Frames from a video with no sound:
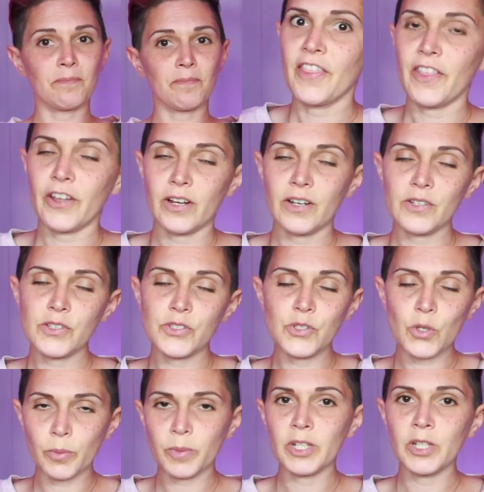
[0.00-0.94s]
There are
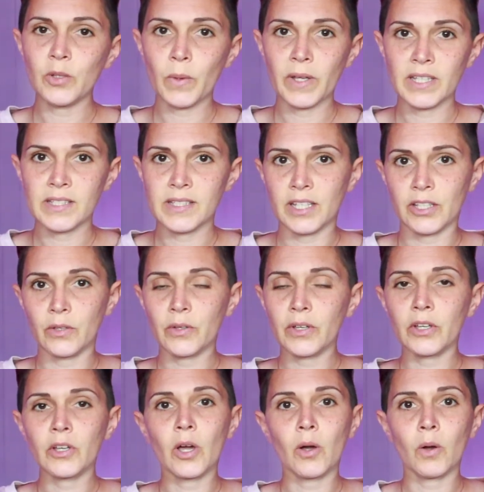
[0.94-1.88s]
so many ways that you
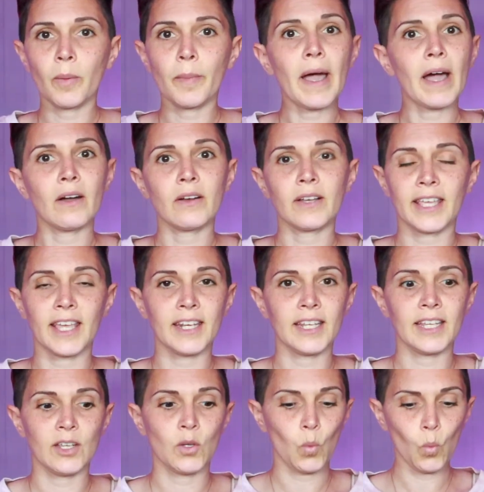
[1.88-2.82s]
can go about
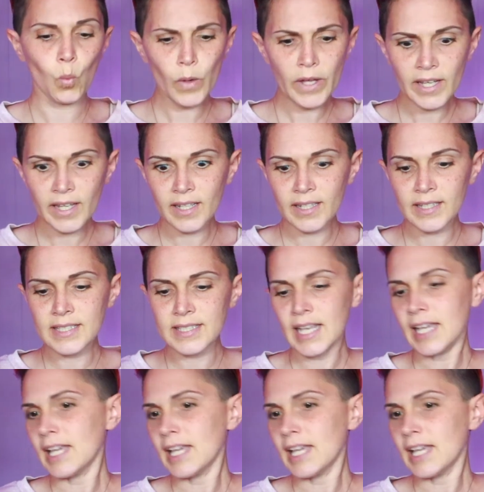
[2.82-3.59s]
getting wigs,